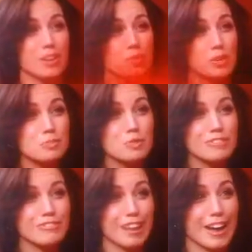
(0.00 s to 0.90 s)
They have
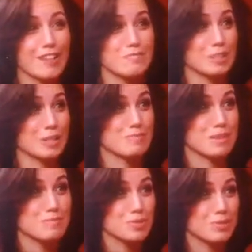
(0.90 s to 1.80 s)
1.5
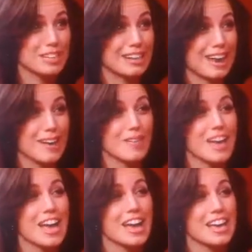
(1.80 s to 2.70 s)
million members right
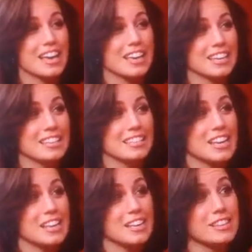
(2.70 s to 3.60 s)
now,
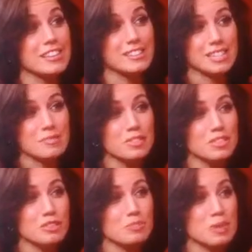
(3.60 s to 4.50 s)
and
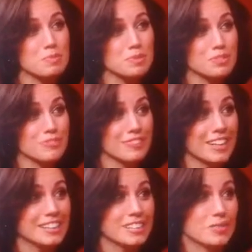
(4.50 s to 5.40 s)
some of the new members
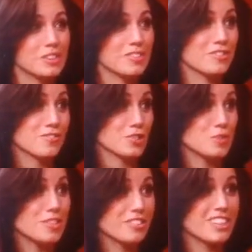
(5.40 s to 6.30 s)
are finding that within
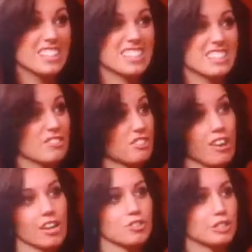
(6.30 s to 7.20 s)
the first week, they'll get
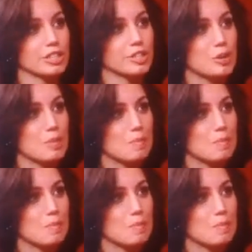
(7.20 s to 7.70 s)
several hundred